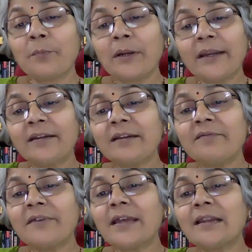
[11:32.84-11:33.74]

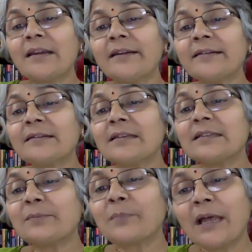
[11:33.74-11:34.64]
Predictive analytics
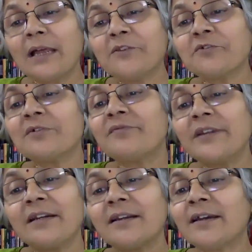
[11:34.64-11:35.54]
is a branch of
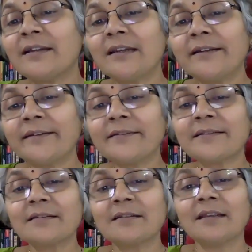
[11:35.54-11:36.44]
data
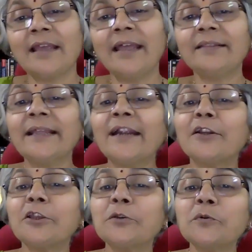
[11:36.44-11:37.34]
analytics that
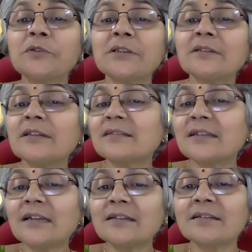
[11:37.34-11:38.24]
uses
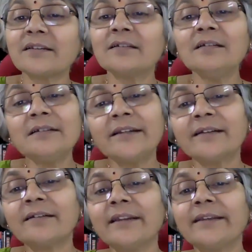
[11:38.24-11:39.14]
statistical
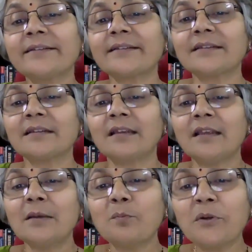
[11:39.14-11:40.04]
techniques,
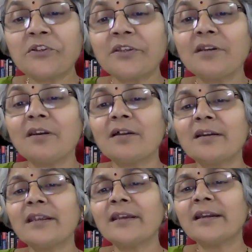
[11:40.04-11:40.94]
machine
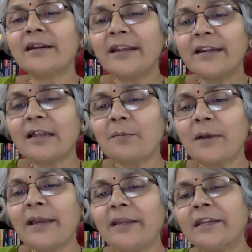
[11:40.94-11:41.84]
learning, and data
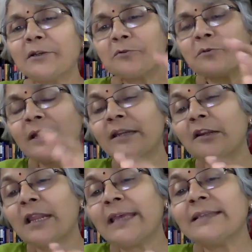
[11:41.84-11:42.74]
mining to
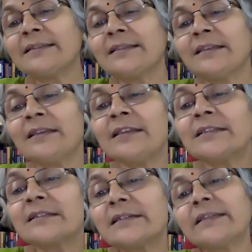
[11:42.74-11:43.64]
analyze the
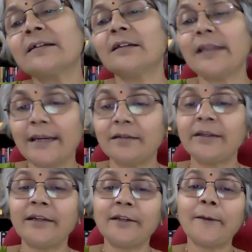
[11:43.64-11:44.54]
historical
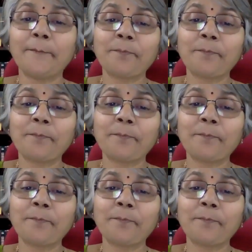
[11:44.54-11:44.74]
data